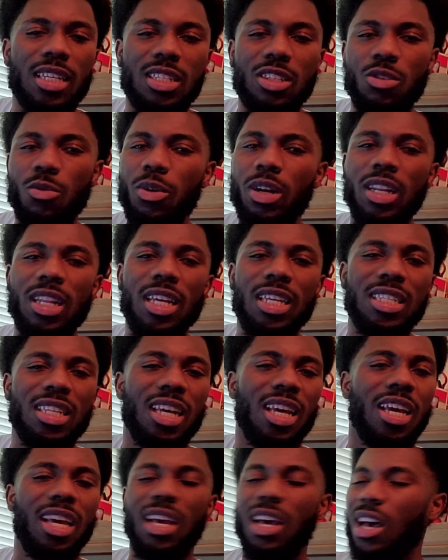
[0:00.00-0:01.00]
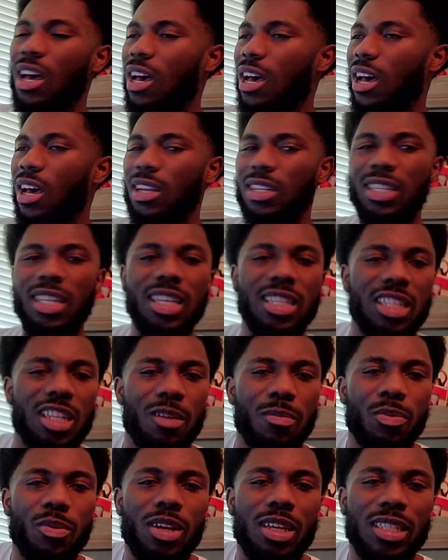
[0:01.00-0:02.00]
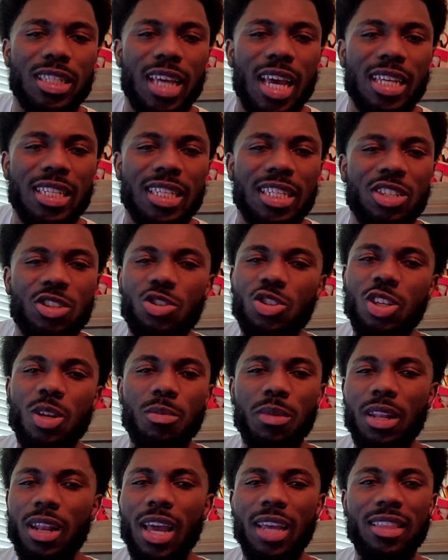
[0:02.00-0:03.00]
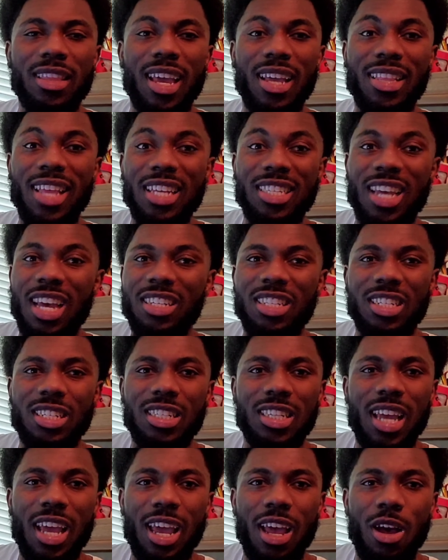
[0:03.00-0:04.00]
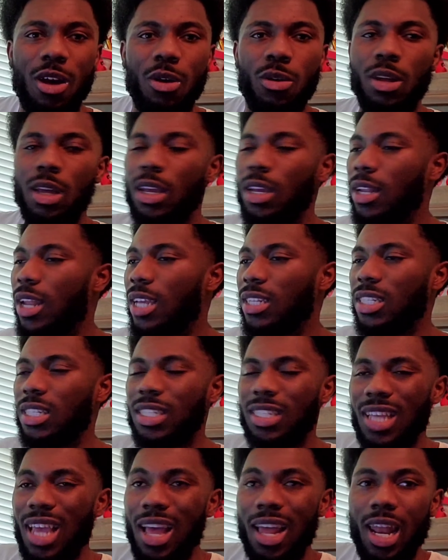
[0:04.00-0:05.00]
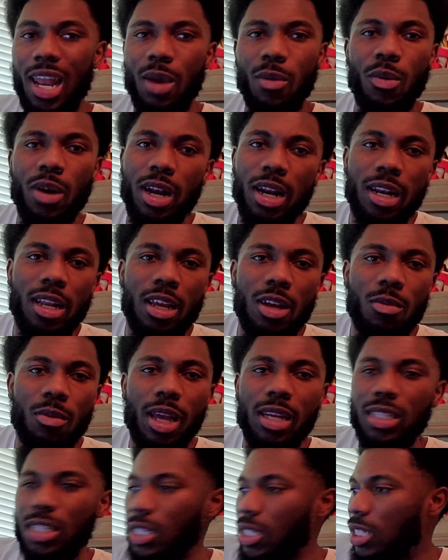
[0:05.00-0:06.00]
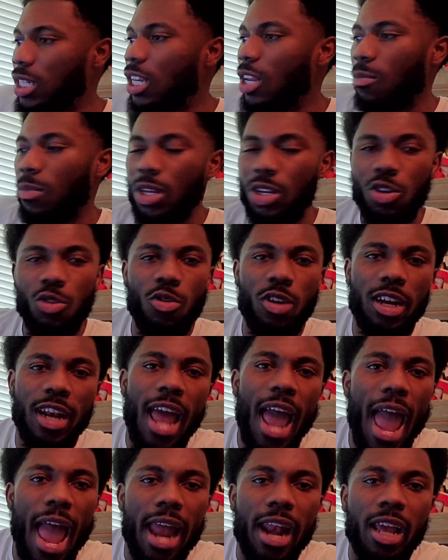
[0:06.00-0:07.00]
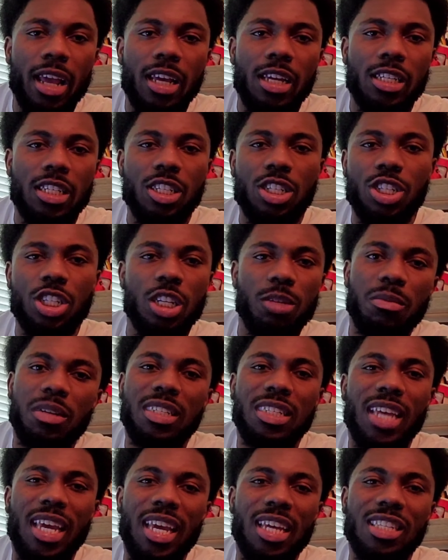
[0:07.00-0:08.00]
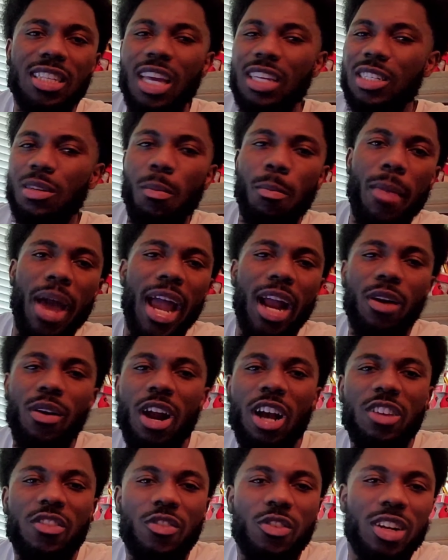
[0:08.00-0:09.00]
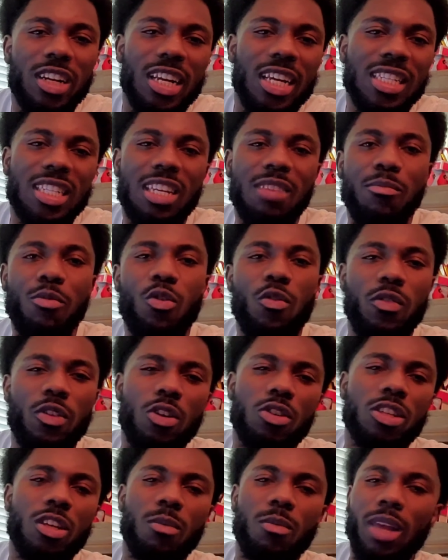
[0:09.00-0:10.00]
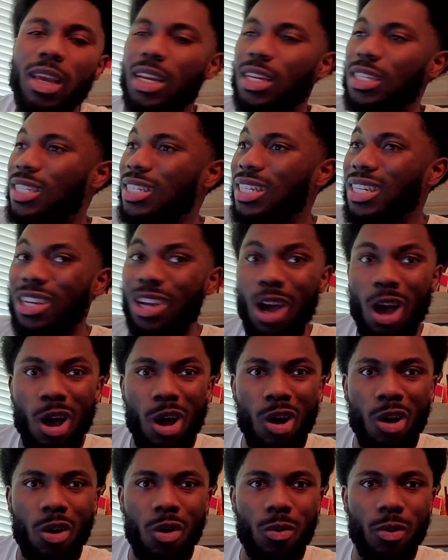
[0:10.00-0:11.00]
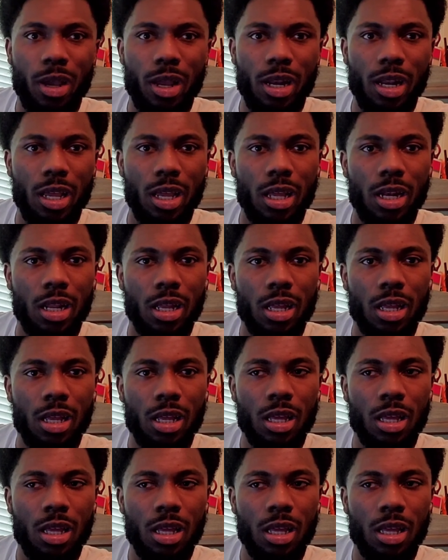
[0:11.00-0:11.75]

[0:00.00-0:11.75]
or one of these uh, Disney princesses or something like that. That's how she sound. Like she sound like one of them. Like she should have been doing that. She should have been singing like some backgrounds for a Disney movie or something like that. She cold with it.